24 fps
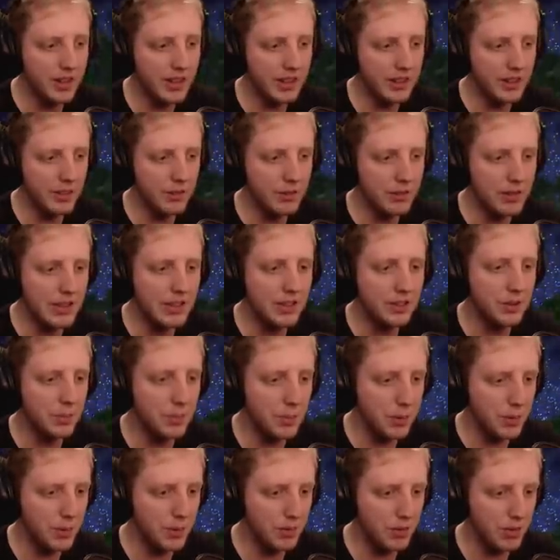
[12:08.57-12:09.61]
like a really
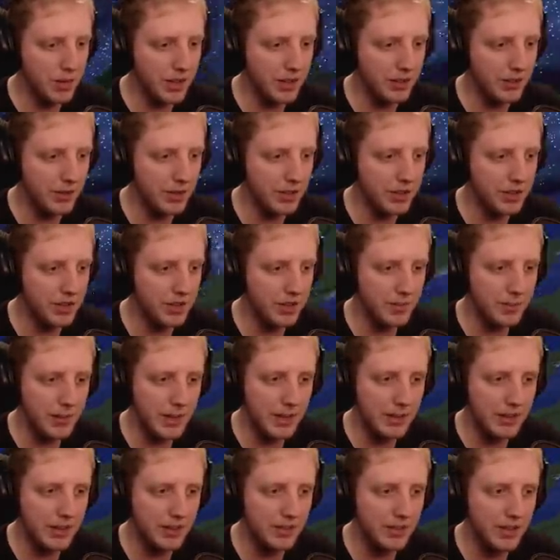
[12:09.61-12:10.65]
smooth running version of
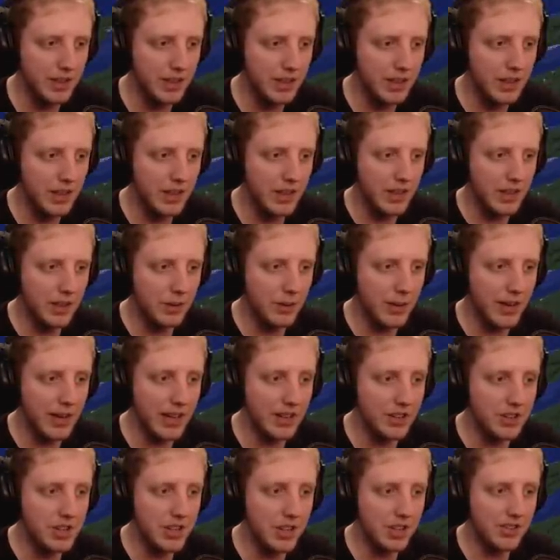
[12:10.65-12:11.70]
Minecraft. But
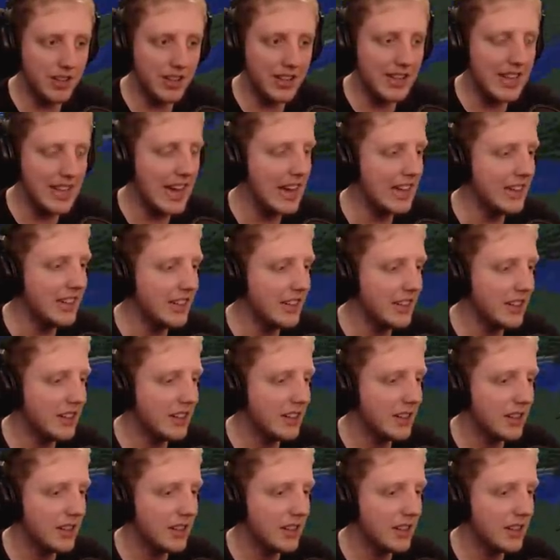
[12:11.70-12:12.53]
again, chase again.